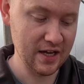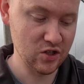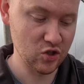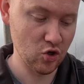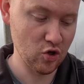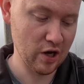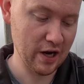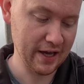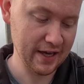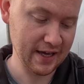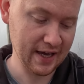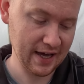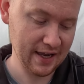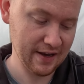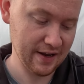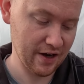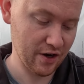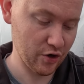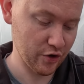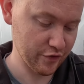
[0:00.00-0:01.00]
do like a
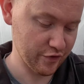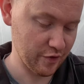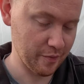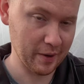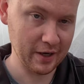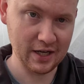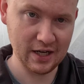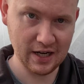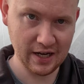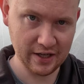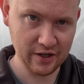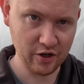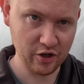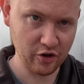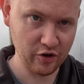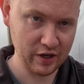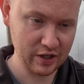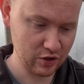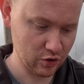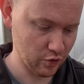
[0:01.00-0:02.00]
layer of vermiculite or
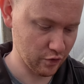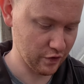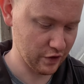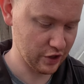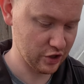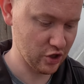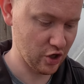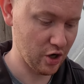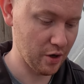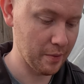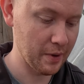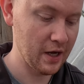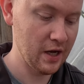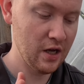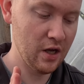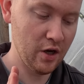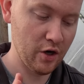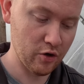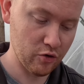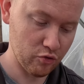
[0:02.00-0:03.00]
grit over the top.
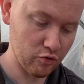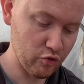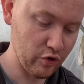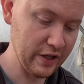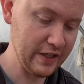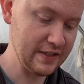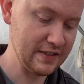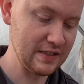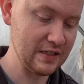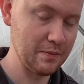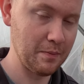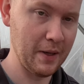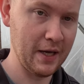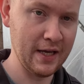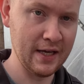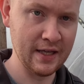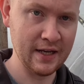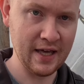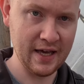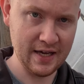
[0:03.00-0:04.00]
Reasons
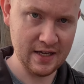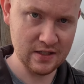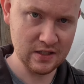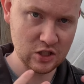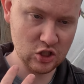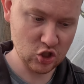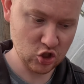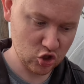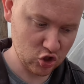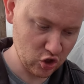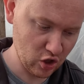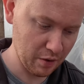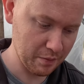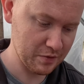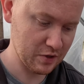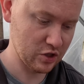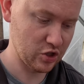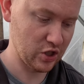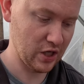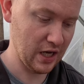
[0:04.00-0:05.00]
being is it just stops
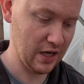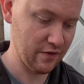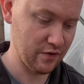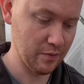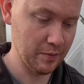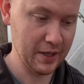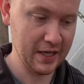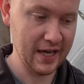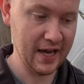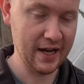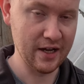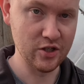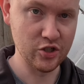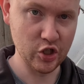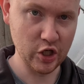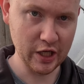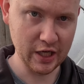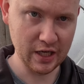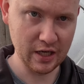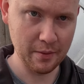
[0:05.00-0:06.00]
the tray from
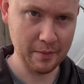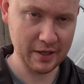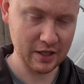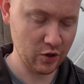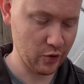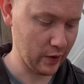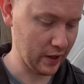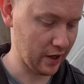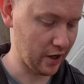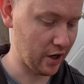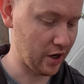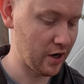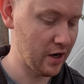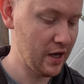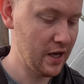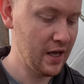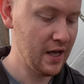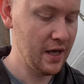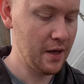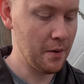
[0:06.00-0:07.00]
dehydrating a bit quicker,
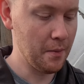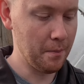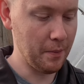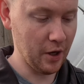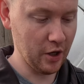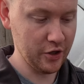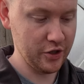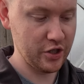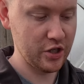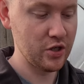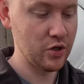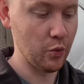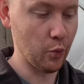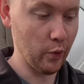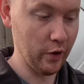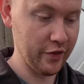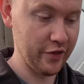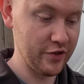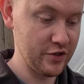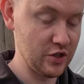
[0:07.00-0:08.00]
but
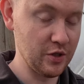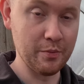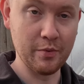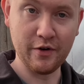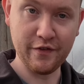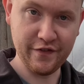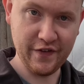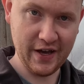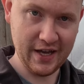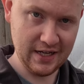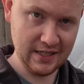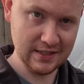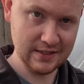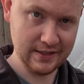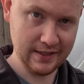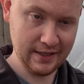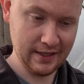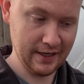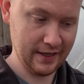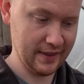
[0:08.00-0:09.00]
with super fine
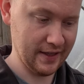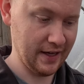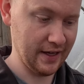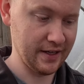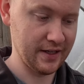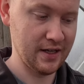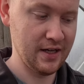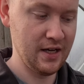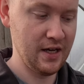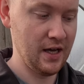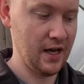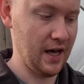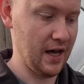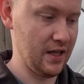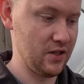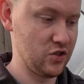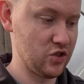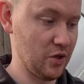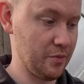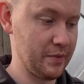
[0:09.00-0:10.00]
seed like that,
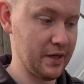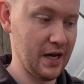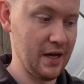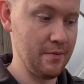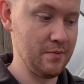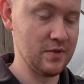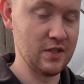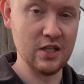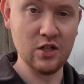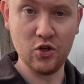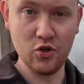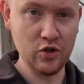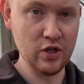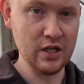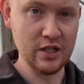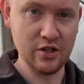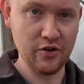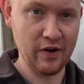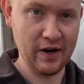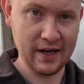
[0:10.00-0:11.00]
sometimes they do
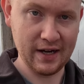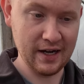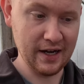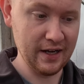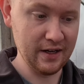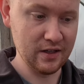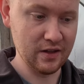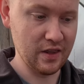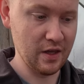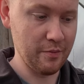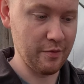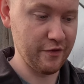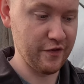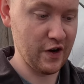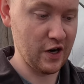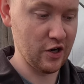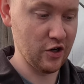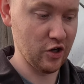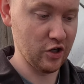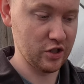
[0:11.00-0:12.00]
need direct light. They
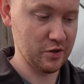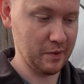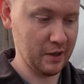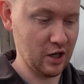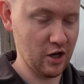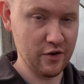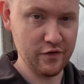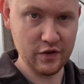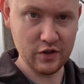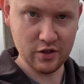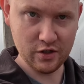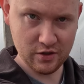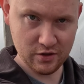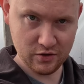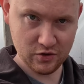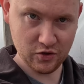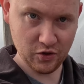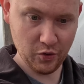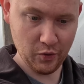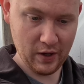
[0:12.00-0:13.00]
prefer not to be covered,
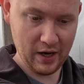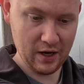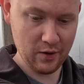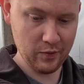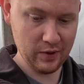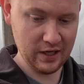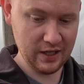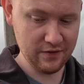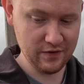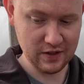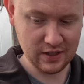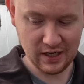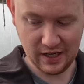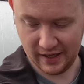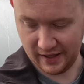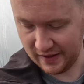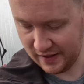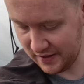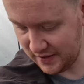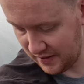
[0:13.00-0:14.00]
so I will leave it
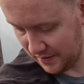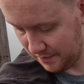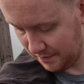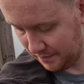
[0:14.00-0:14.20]
like this.